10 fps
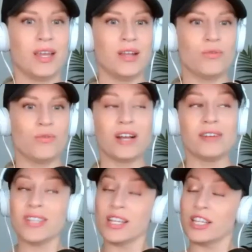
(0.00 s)
And
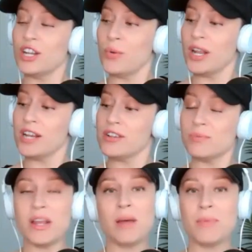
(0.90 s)
Ralph's like, you know what? I just
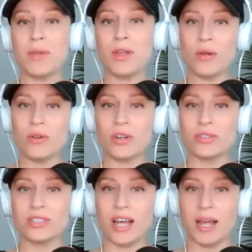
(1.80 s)
may not be around all
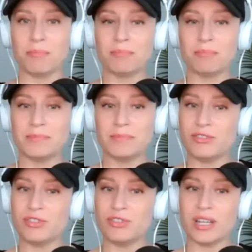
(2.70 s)
the time if
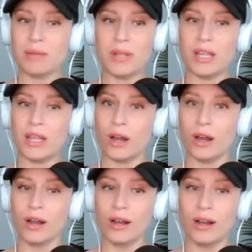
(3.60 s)
she's going to be
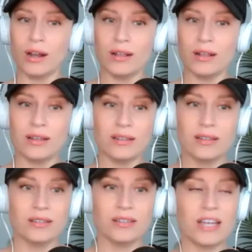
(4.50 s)
here.
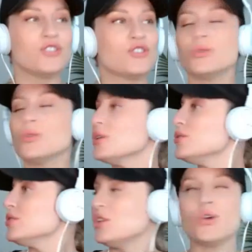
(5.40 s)
And Drew
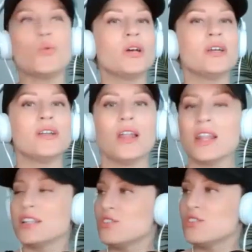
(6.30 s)
goes, you know what?
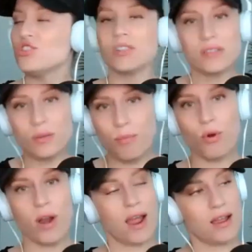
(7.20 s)
Let's just
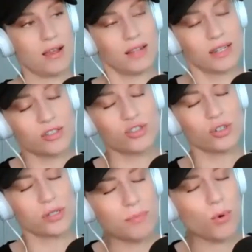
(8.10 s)
pray. Let's
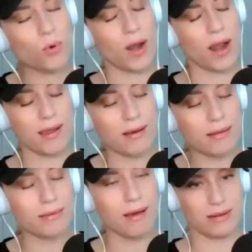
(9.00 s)
just pray a
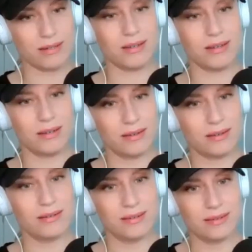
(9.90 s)
lot.
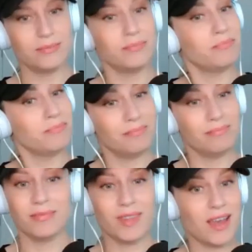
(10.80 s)

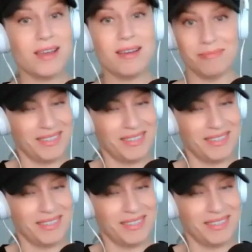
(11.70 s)
Okay.